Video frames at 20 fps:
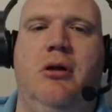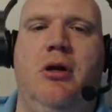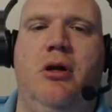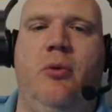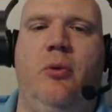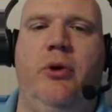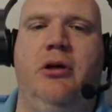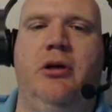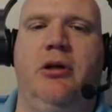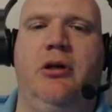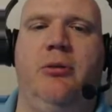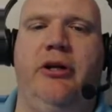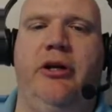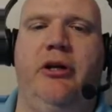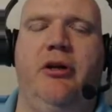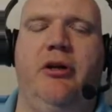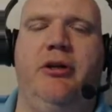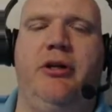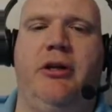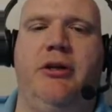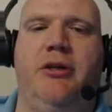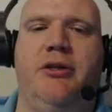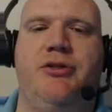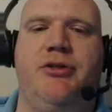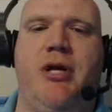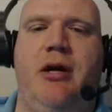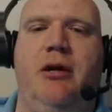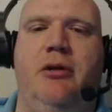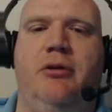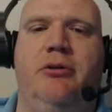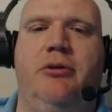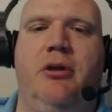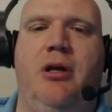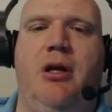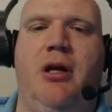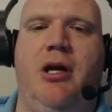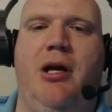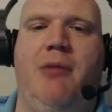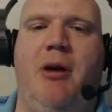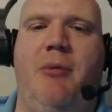We could come to here and take this out,
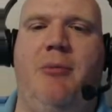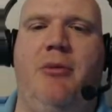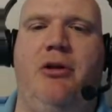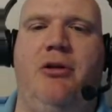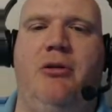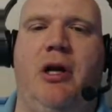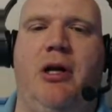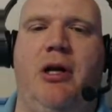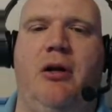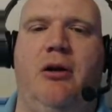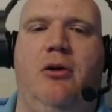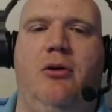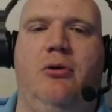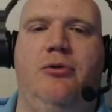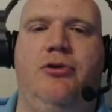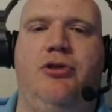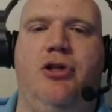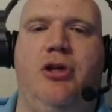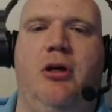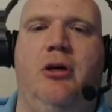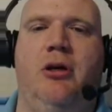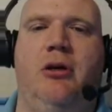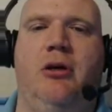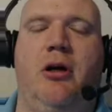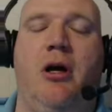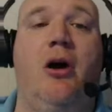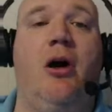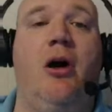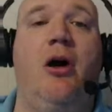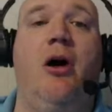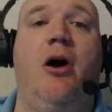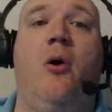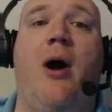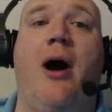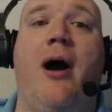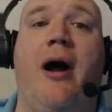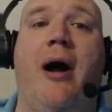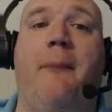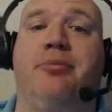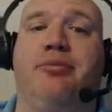and maybe do like a whole chunk.
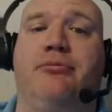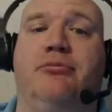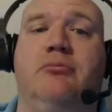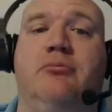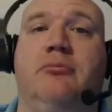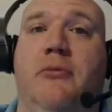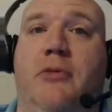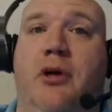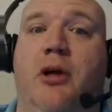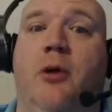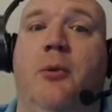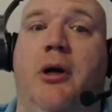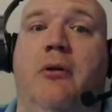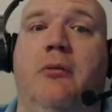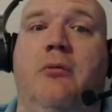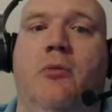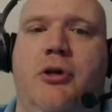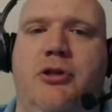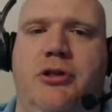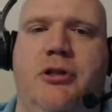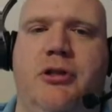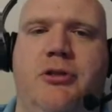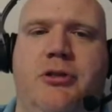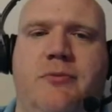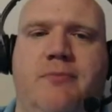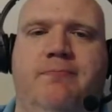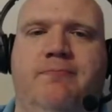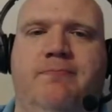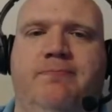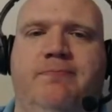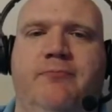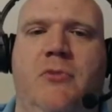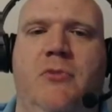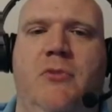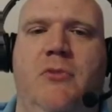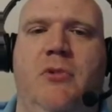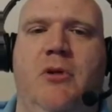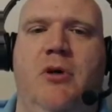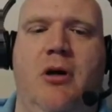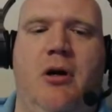Here we go. Watch this.
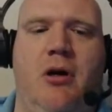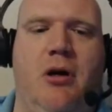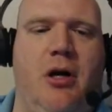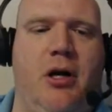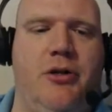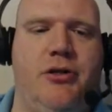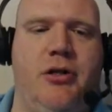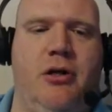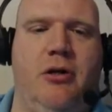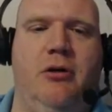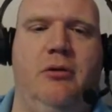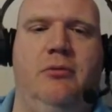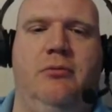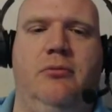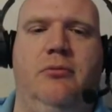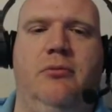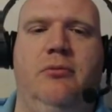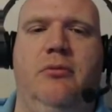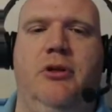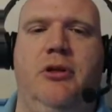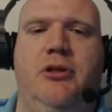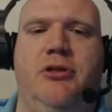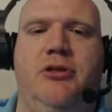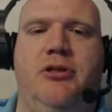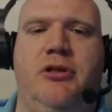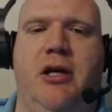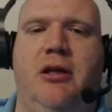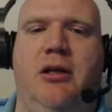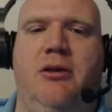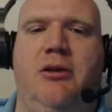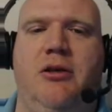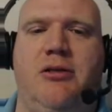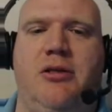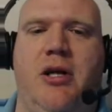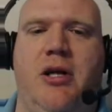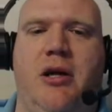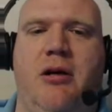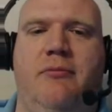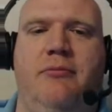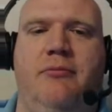All right, so let's take this
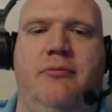out.